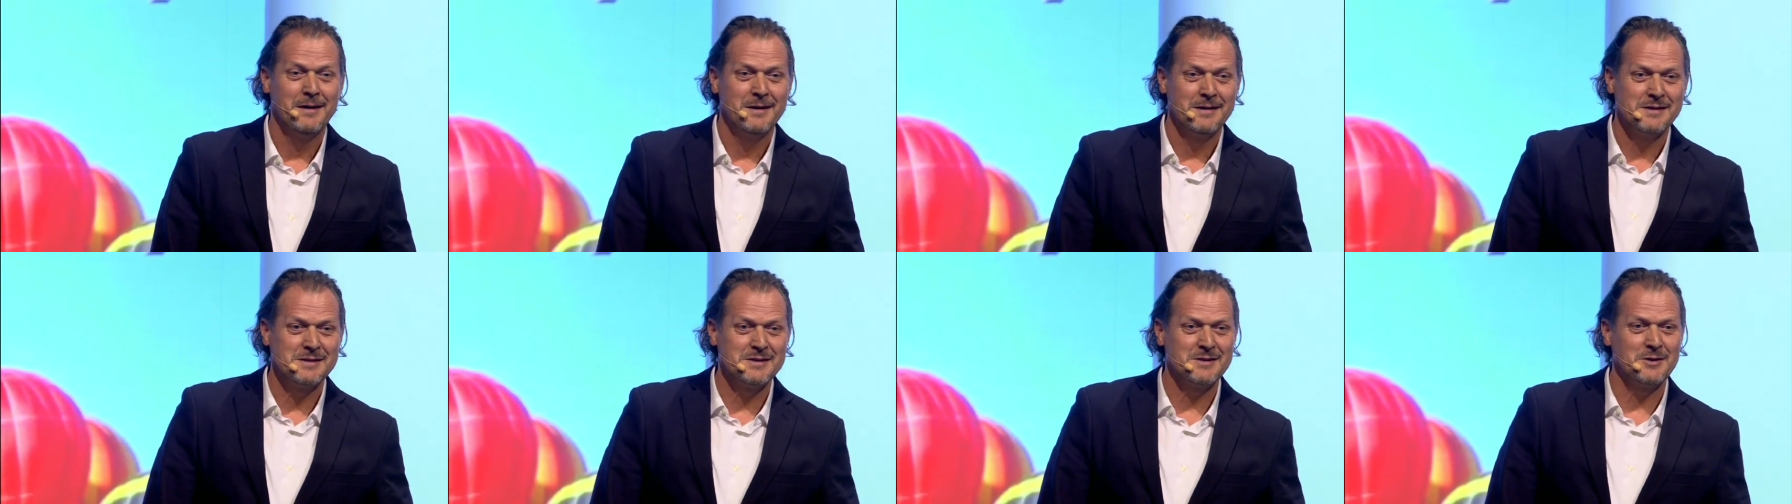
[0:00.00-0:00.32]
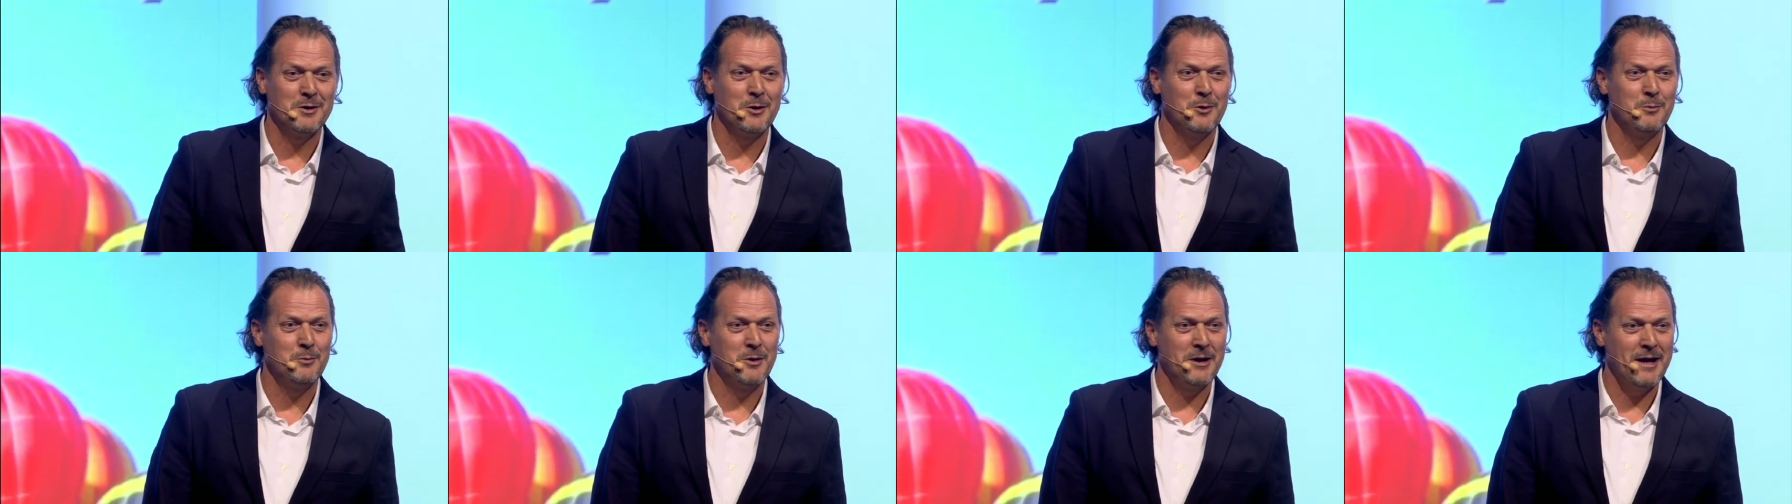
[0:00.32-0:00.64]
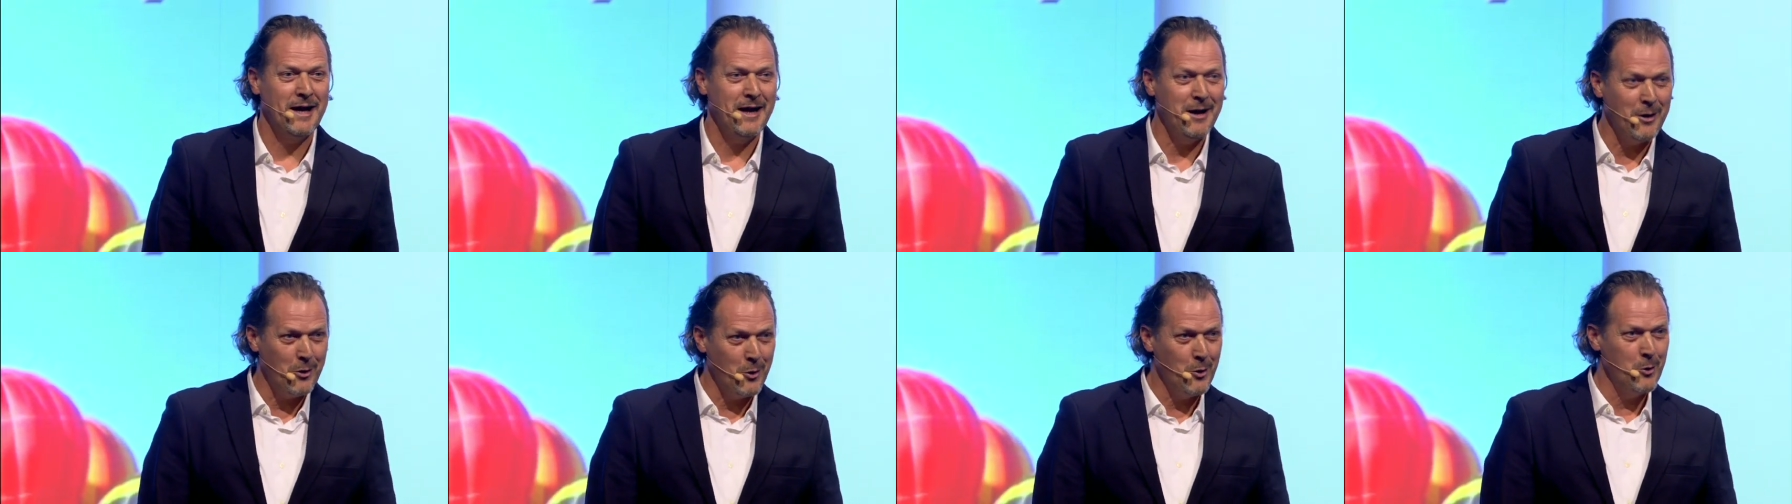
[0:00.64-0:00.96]
So, but
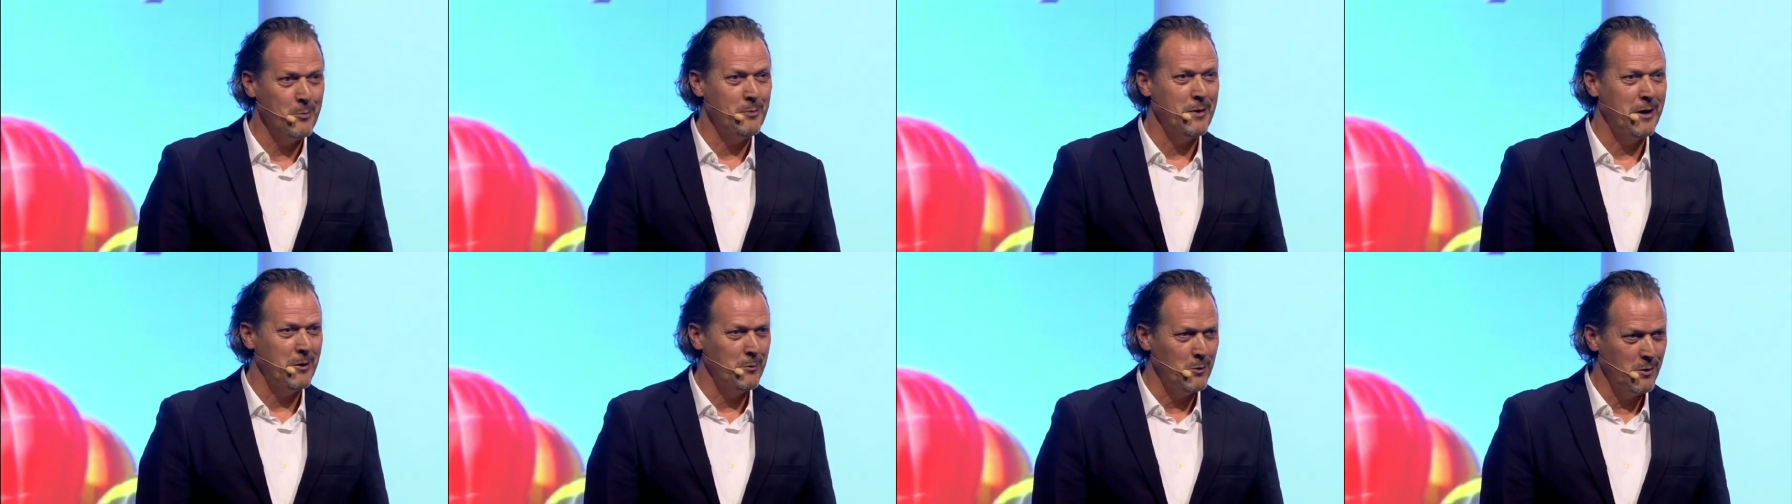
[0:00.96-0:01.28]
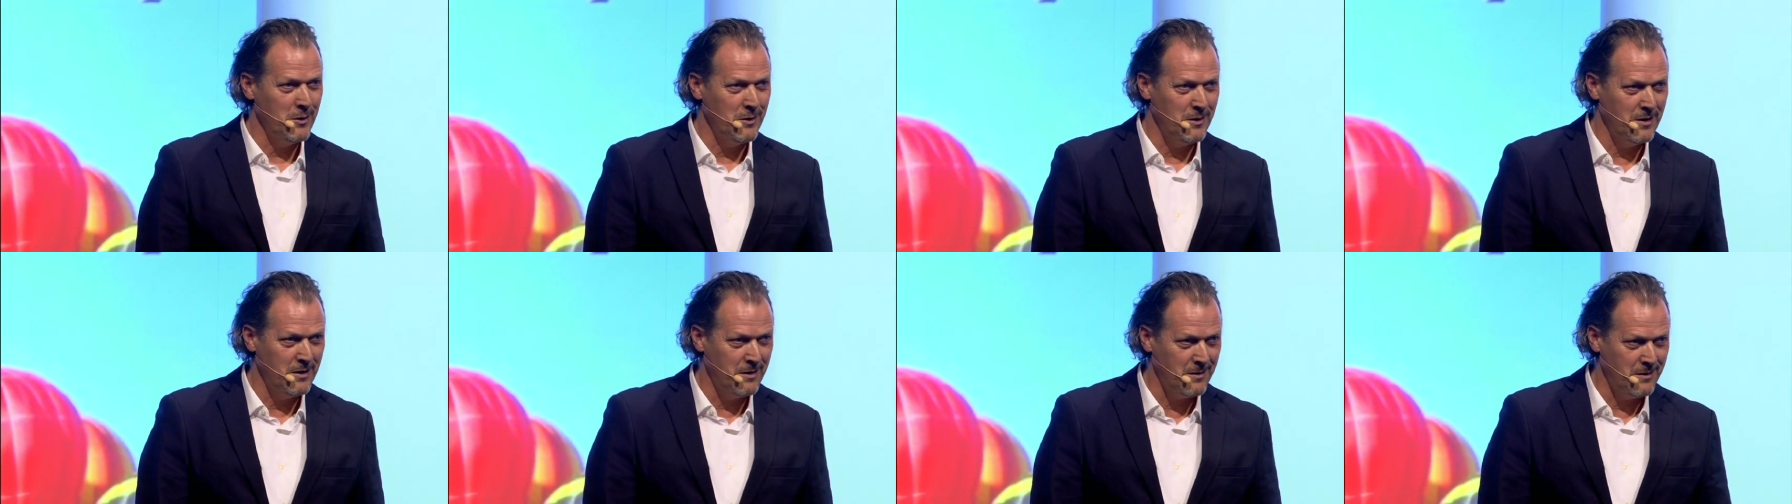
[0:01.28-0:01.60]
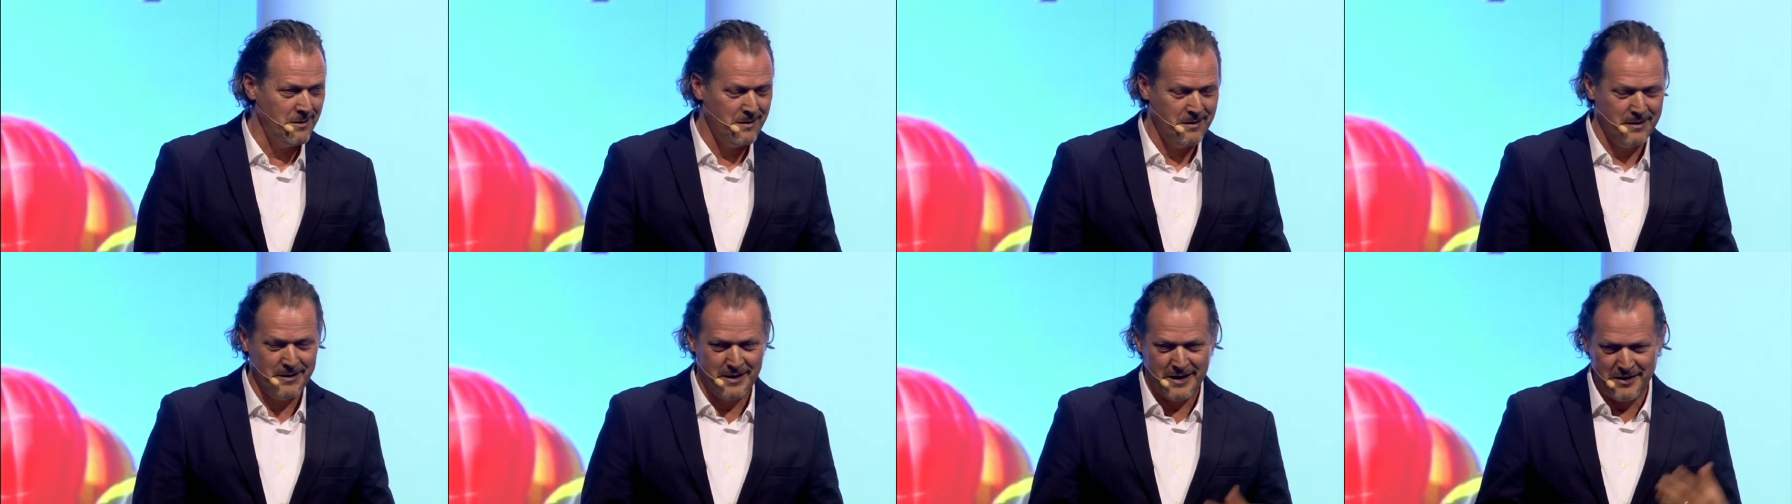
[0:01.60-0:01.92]
I hope I will
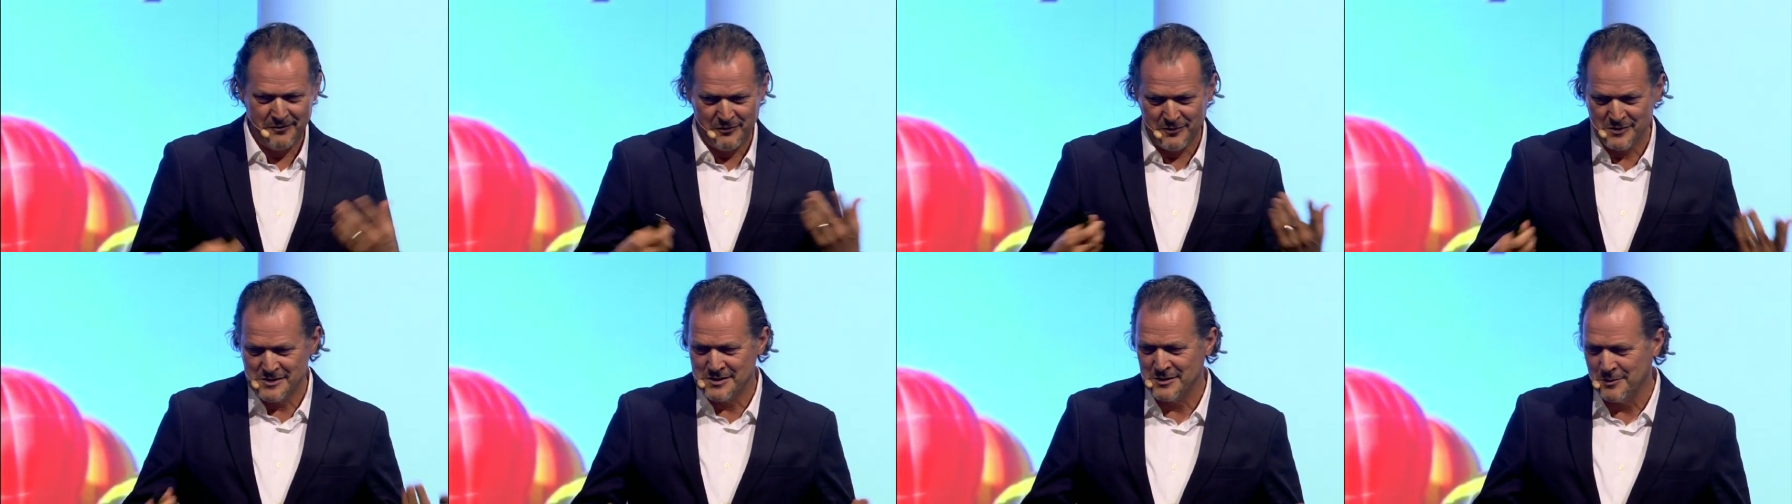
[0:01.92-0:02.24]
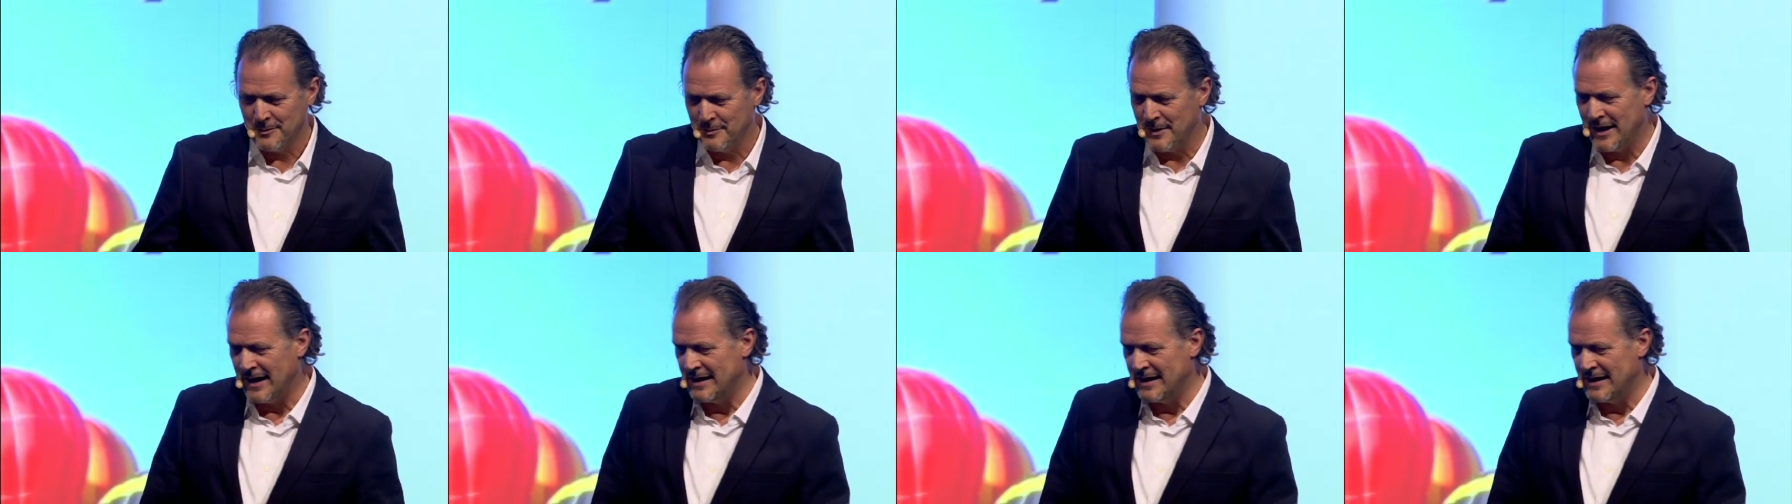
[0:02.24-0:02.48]
uh, give you some